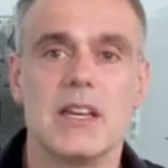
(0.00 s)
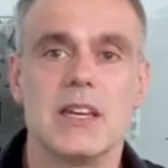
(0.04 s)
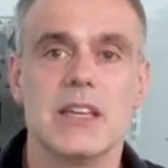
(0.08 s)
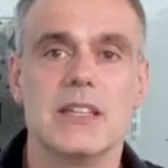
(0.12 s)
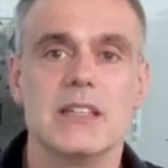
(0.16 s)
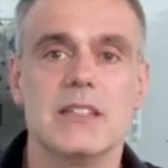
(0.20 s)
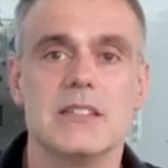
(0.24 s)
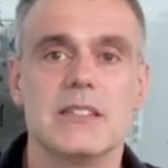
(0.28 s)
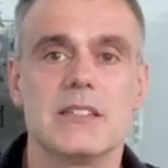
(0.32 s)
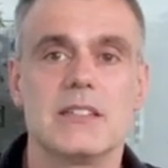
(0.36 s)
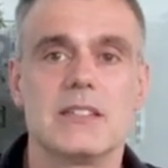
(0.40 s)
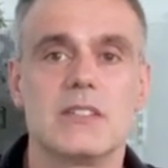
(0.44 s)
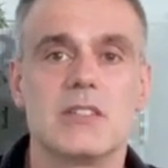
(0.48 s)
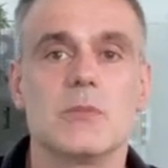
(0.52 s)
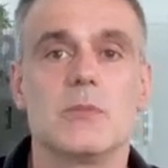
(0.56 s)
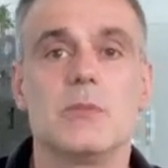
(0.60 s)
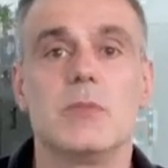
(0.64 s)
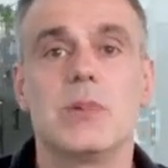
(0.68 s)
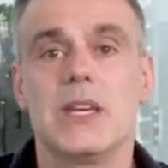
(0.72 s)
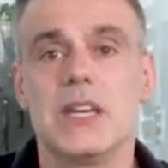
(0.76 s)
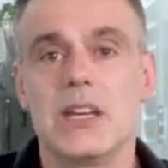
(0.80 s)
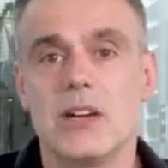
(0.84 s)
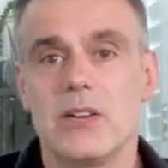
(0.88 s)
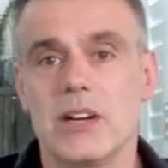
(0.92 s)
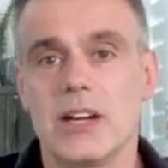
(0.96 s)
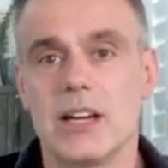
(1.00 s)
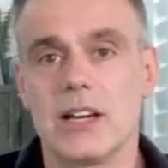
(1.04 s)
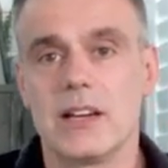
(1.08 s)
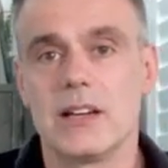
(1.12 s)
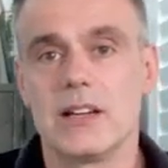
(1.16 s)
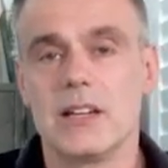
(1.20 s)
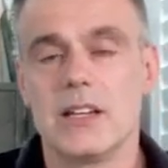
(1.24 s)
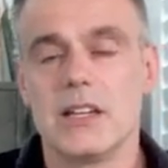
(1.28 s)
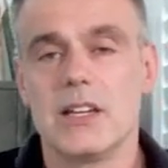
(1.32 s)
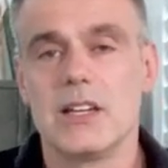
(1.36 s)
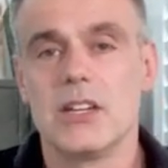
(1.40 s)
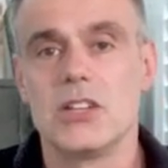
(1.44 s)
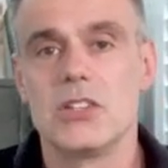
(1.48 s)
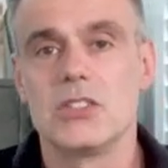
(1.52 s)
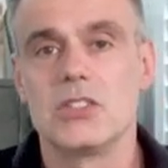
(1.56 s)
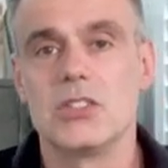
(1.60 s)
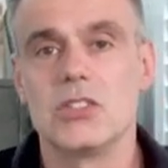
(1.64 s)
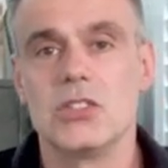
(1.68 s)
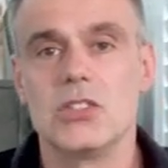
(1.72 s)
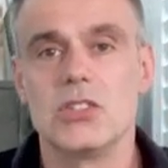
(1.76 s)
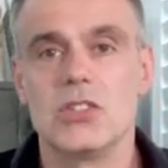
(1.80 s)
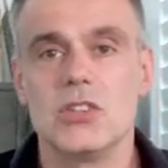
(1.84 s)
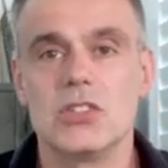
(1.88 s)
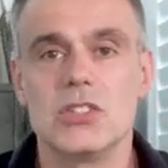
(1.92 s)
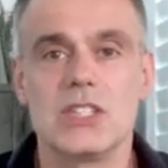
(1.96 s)
is superior to
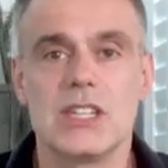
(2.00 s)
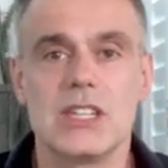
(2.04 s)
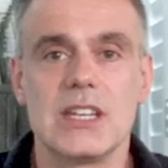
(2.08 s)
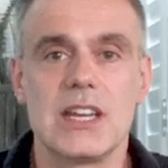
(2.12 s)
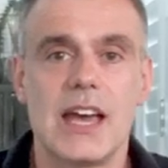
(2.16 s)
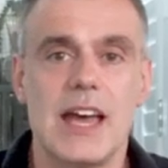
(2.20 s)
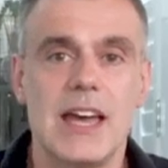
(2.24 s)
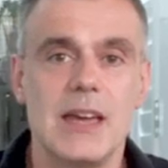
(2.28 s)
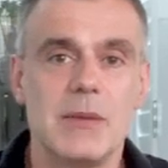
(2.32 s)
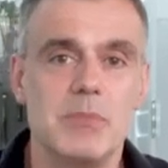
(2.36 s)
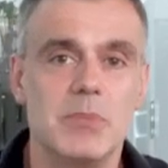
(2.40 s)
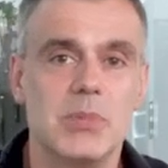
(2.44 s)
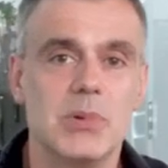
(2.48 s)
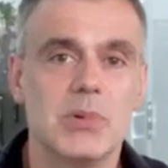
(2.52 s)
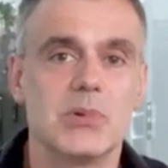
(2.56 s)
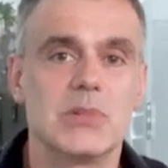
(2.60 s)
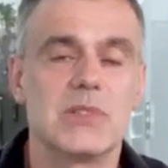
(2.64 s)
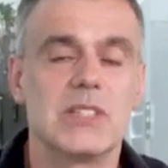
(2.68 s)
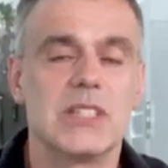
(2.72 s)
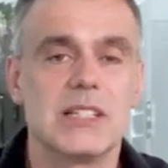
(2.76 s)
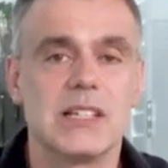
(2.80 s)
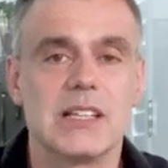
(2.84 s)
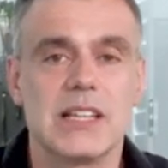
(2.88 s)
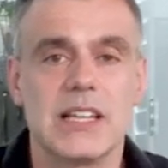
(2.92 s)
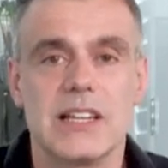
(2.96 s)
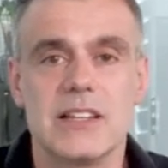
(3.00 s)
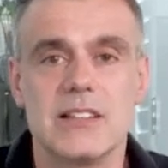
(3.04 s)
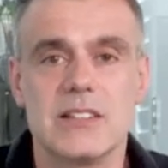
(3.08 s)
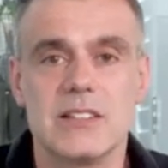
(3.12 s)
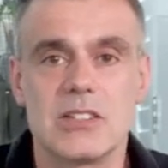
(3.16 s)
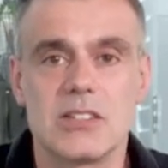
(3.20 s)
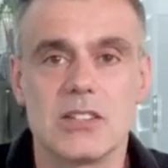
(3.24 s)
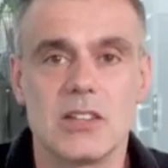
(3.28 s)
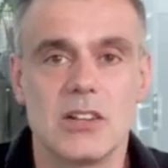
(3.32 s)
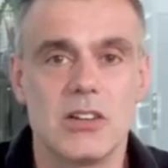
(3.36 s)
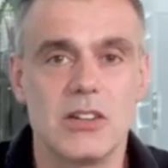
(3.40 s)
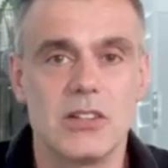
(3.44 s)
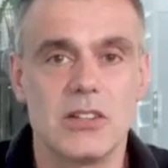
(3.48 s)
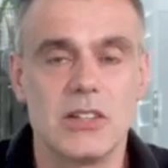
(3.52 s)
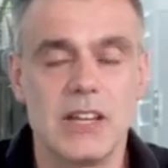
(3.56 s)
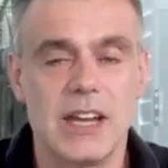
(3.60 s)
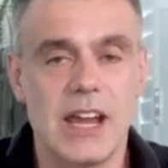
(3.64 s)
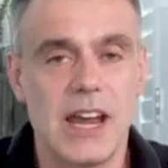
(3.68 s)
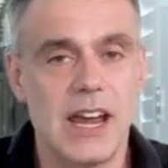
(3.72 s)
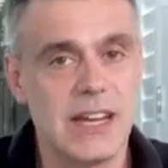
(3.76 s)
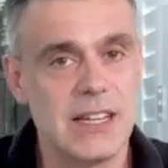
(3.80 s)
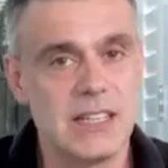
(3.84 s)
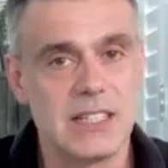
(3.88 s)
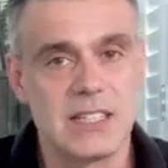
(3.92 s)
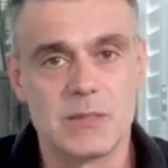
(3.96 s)
using a built-in lens on
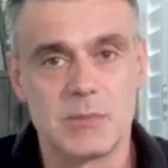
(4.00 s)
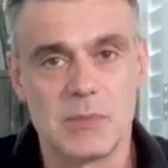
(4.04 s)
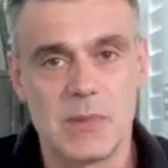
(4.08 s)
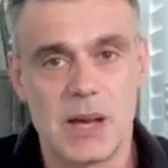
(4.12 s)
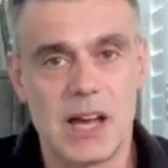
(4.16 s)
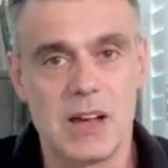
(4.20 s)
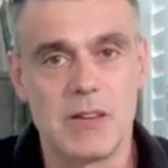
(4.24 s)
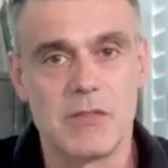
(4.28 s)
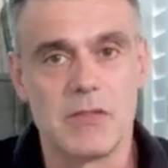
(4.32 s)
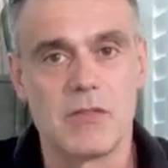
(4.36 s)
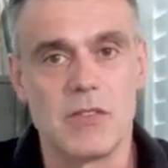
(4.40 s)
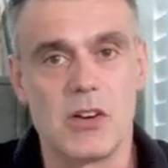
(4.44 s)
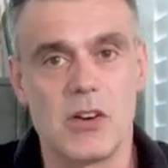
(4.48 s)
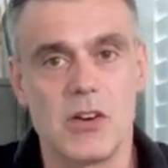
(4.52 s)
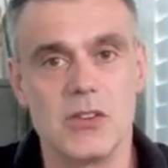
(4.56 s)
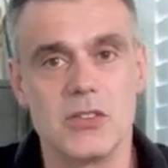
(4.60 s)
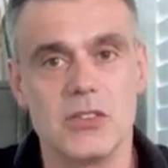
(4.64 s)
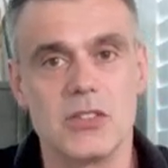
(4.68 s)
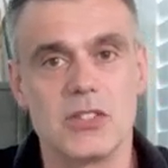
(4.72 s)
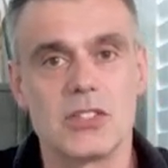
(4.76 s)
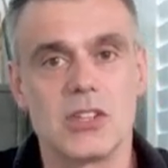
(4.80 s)
any smartphone.